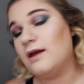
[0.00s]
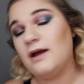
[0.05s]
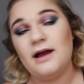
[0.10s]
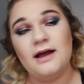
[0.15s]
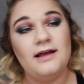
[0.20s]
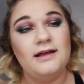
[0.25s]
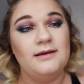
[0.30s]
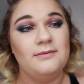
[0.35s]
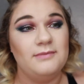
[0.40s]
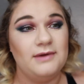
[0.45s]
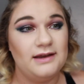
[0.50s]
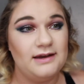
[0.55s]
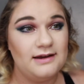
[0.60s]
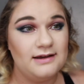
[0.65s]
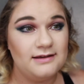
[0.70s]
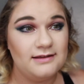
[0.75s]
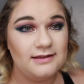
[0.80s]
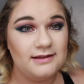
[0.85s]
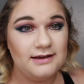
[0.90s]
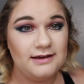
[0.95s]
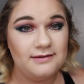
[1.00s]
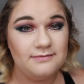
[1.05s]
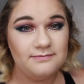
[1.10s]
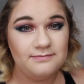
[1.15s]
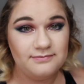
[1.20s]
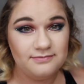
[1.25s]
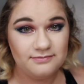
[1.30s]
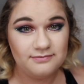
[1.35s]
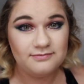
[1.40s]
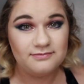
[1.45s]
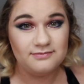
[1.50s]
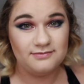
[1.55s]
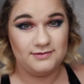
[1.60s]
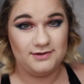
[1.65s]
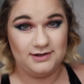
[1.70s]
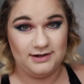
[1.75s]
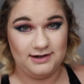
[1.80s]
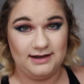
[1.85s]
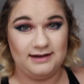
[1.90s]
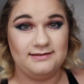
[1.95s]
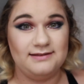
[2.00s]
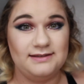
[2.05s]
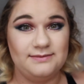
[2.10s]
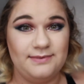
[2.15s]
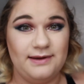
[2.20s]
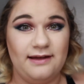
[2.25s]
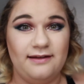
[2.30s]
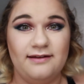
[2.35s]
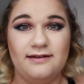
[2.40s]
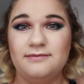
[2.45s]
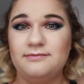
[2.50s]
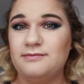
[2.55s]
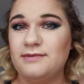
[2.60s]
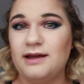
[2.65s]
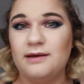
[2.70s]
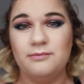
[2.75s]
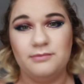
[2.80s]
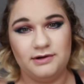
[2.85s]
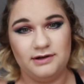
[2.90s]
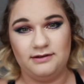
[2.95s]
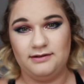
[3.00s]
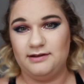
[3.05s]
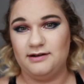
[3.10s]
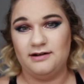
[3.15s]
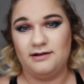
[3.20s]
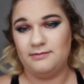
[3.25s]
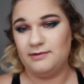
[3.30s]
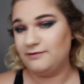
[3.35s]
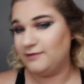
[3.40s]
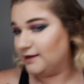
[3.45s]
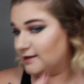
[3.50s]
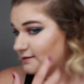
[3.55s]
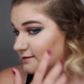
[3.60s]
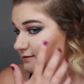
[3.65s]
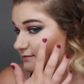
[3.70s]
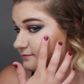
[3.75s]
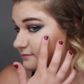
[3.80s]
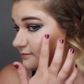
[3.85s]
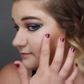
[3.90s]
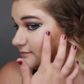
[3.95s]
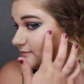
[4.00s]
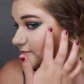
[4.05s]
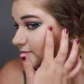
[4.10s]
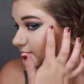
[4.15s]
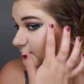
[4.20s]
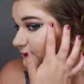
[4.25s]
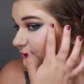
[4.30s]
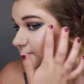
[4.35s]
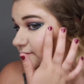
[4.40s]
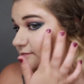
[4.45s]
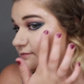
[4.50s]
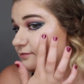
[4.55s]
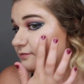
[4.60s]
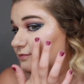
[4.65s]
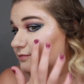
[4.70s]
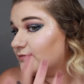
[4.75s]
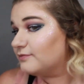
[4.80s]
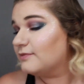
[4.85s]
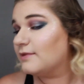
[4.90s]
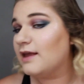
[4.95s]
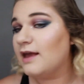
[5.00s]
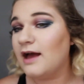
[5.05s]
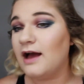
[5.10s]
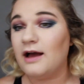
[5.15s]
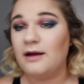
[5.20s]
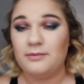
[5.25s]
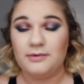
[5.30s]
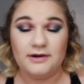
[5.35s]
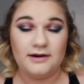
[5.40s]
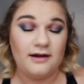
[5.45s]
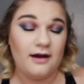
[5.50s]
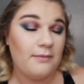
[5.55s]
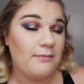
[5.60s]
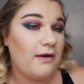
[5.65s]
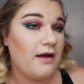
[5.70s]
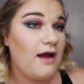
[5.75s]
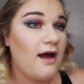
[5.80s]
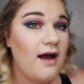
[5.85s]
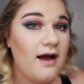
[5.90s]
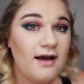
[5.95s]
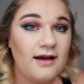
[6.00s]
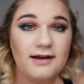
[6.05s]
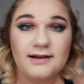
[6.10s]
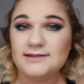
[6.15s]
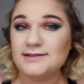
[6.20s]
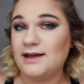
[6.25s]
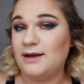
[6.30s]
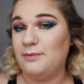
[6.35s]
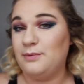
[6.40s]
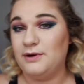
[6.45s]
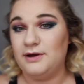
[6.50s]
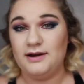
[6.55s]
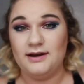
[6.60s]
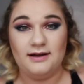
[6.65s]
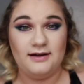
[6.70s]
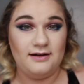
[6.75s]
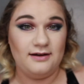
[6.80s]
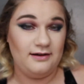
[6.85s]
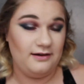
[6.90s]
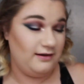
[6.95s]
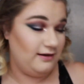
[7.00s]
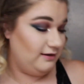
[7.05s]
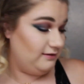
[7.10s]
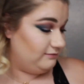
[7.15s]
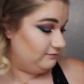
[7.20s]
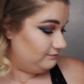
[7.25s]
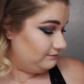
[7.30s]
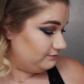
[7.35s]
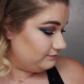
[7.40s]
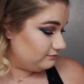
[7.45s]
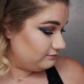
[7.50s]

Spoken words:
I immediately took out this palette and put glitter on my face. I put it on my eyes, I put it on